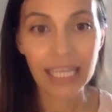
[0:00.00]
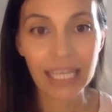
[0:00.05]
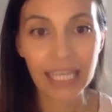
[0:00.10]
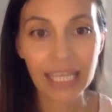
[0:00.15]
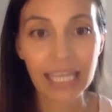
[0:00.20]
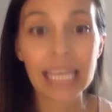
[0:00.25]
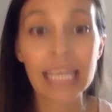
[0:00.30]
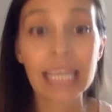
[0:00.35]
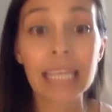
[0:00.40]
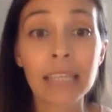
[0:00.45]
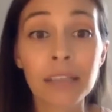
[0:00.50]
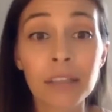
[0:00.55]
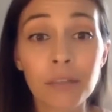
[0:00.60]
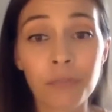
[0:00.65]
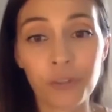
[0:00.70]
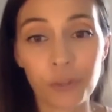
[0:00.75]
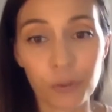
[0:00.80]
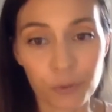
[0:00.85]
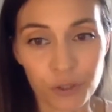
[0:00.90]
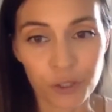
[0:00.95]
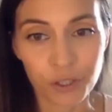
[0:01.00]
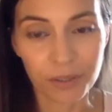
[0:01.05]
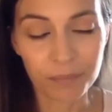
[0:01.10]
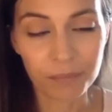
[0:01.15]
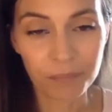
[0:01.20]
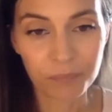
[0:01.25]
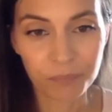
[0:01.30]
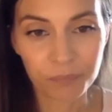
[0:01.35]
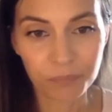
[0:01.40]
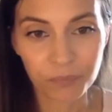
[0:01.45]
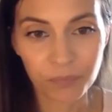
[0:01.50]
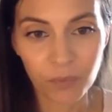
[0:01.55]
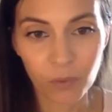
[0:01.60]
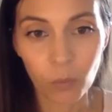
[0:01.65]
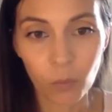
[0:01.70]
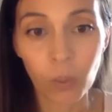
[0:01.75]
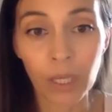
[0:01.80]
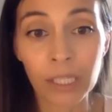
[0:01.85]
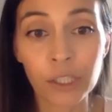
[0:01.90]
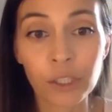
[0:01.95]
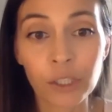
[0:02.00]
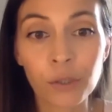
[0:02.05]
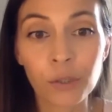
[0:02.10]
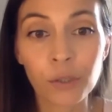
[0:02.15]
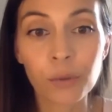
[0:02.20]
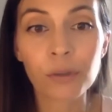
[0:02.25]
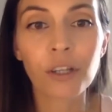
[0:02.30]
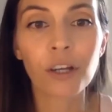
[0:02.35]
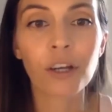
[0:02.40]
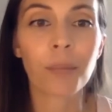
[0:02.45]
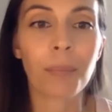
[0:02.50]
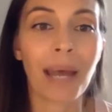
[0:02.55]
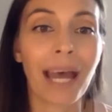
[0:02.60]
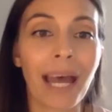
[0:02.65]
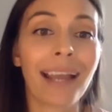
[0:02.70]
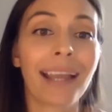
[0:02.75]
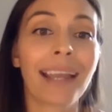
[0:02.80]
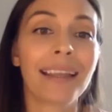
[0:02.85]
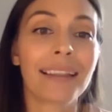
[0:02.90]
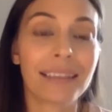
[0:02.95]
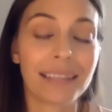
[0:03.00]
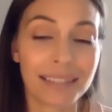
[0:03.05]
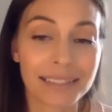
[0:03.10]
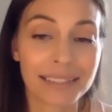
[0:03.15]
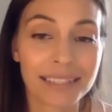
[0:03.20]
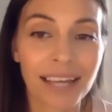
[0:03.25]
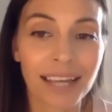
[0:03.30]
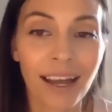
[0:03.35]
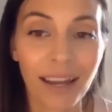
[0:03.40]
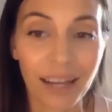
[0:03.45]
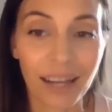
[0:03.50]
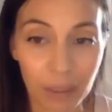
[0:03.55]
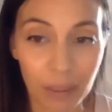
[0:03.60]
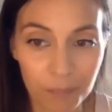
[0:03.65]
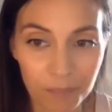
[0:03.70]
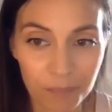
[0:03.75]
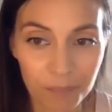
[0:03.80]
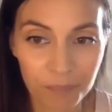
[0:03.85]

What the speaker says: In the future, when you look back at this time,